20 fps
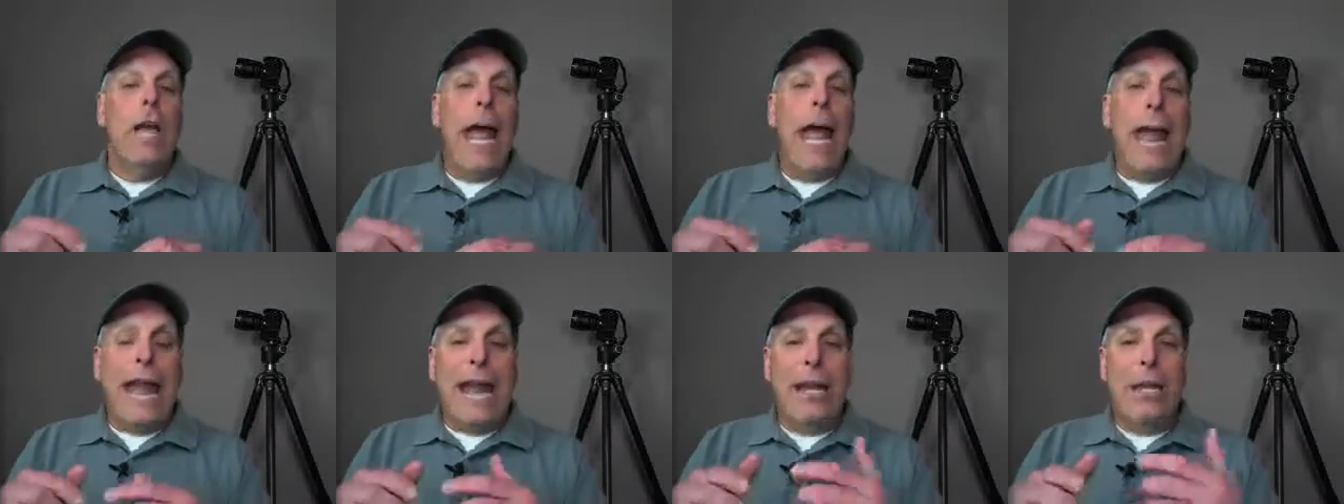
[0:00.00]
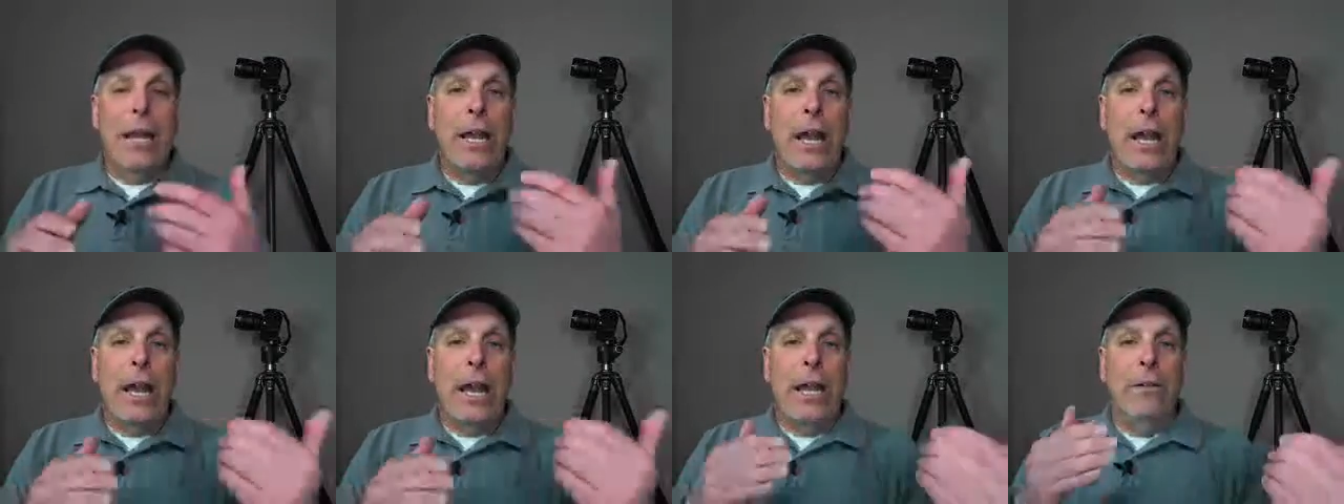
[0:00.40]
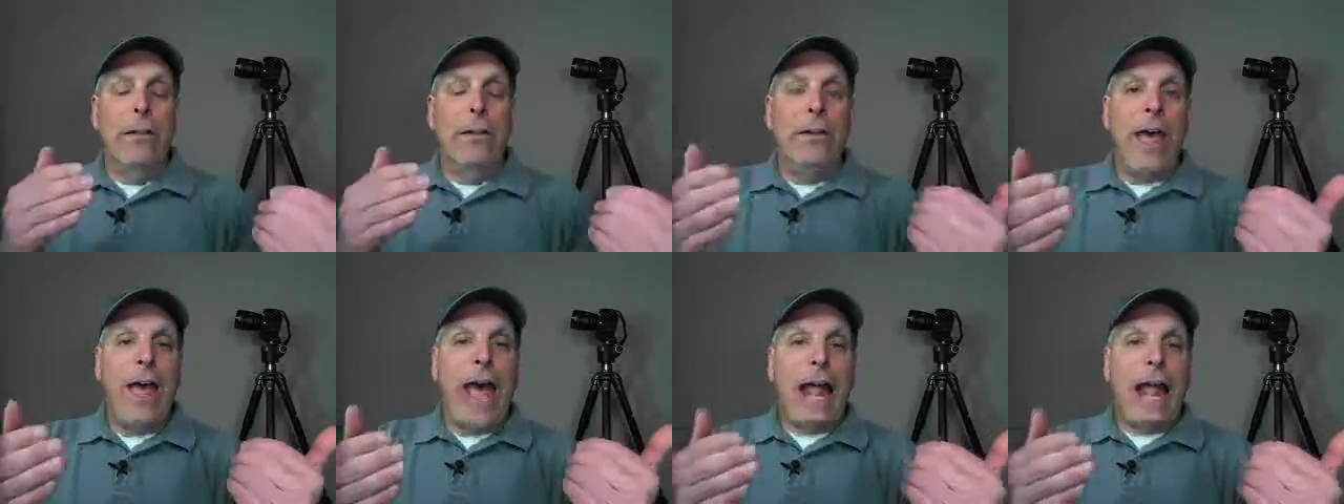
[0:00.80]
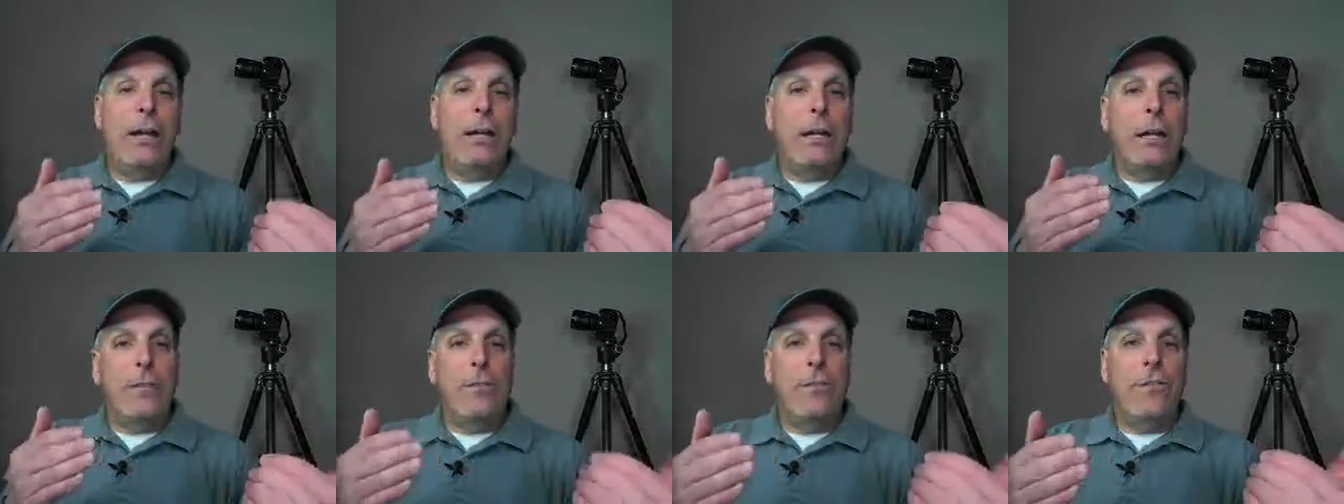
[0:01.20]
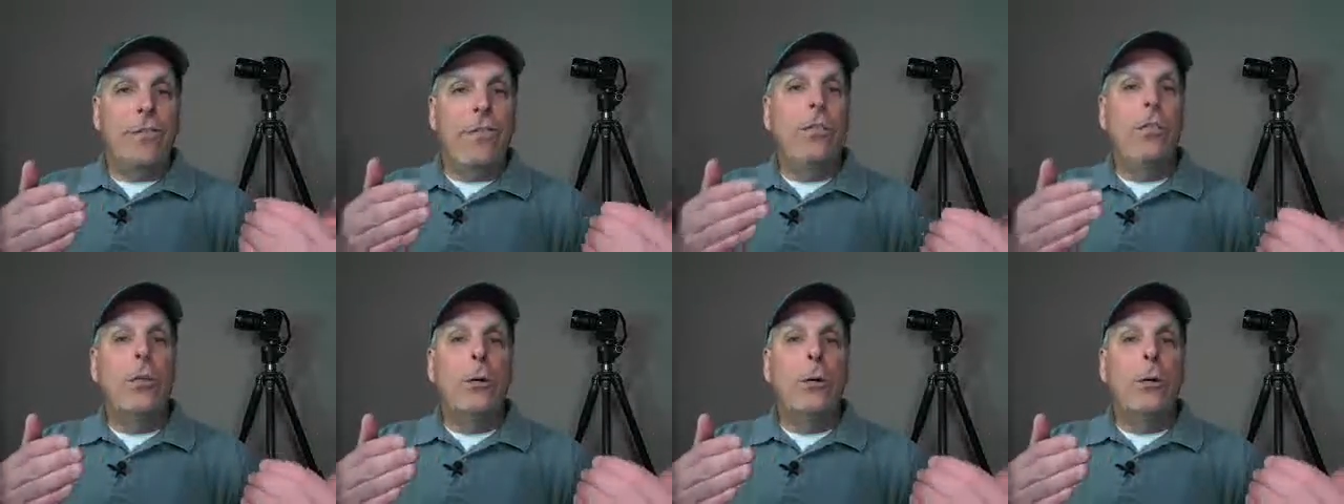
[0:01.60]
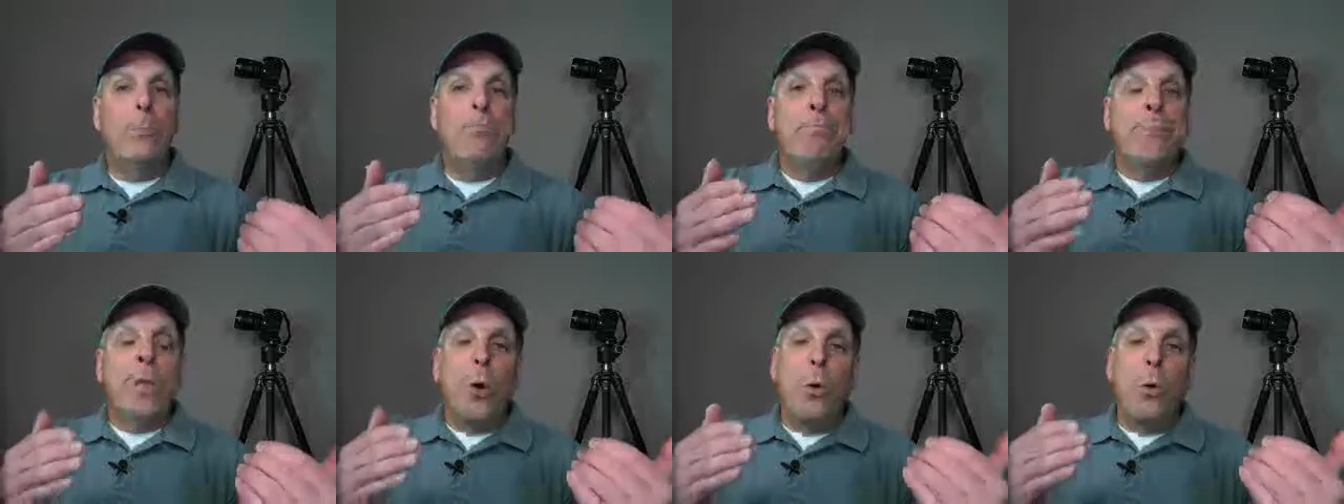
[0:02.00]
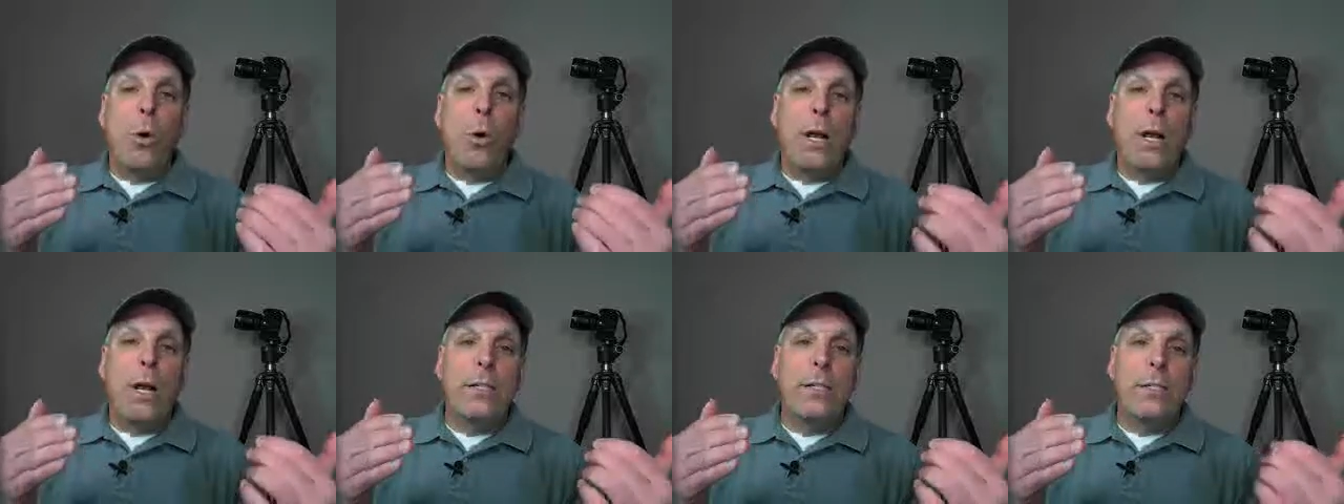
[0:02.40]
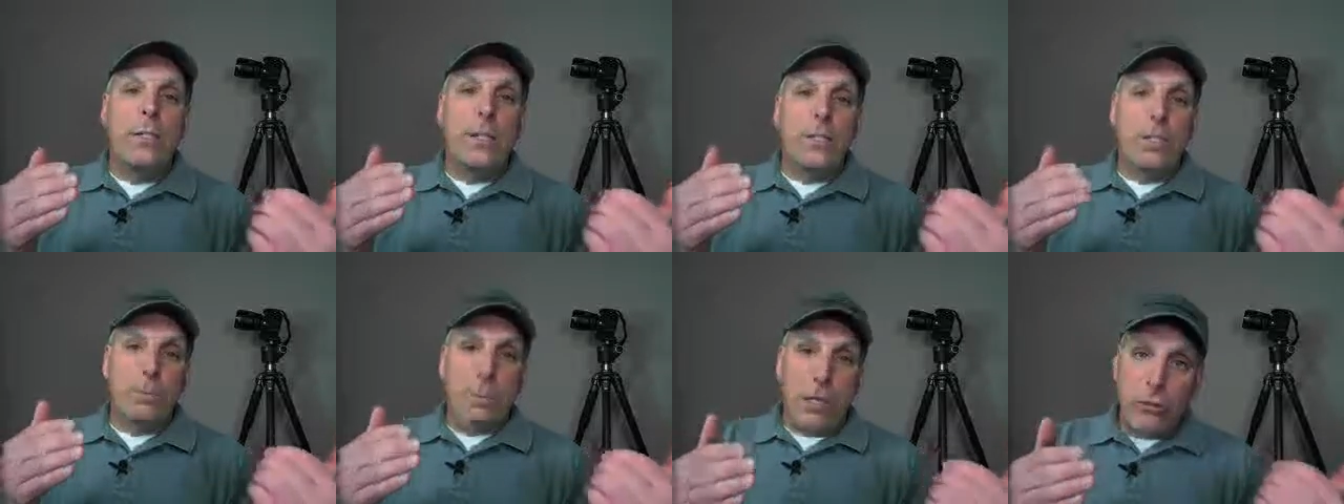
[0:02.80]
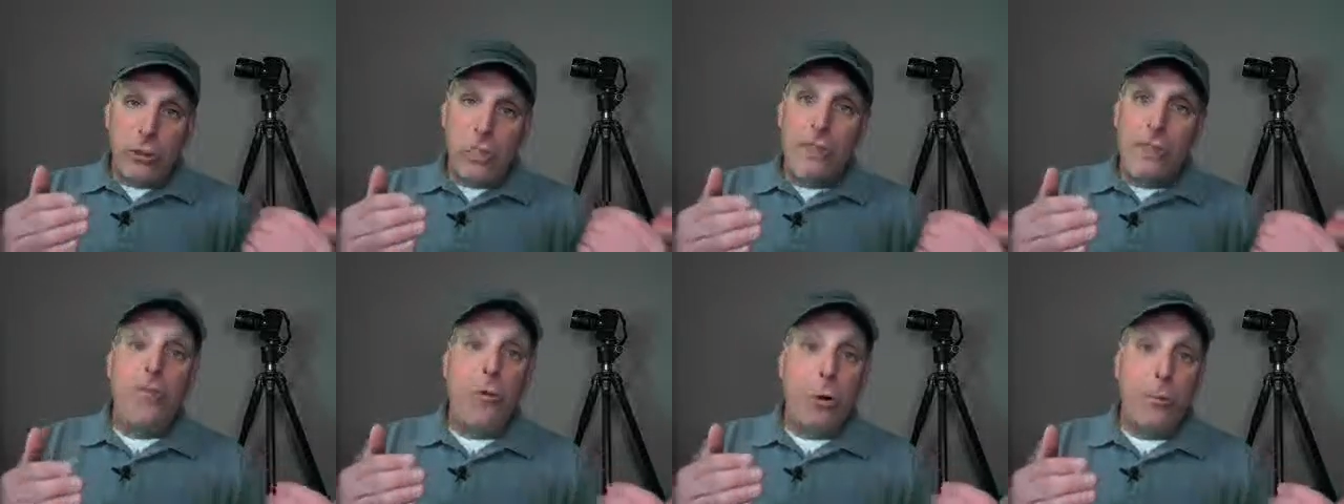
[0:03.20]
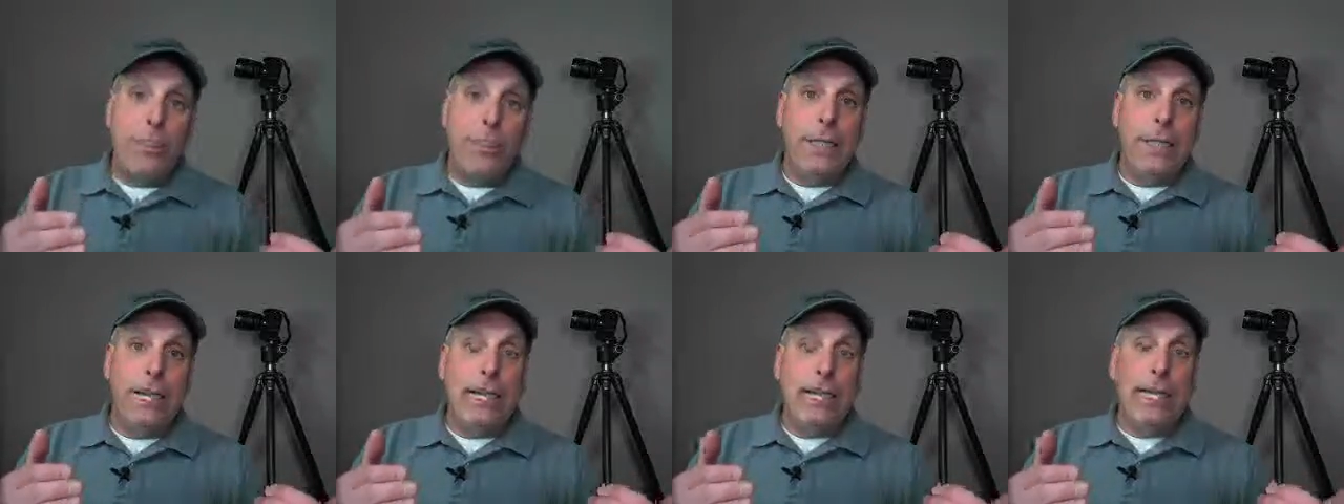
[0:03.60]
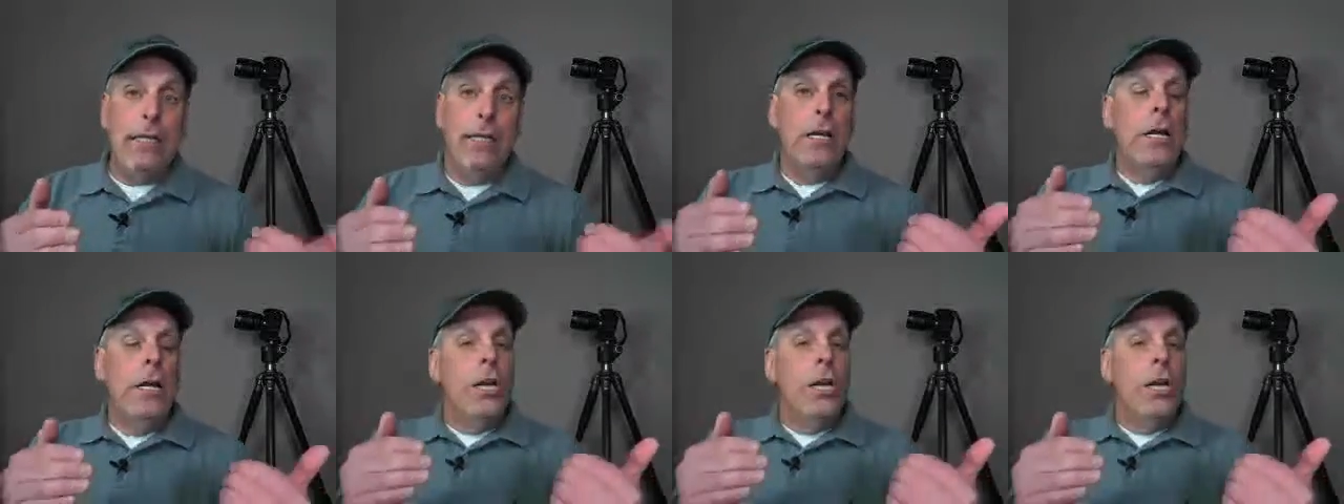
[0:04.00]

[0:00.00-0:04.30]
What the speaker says: And that film was especially formulated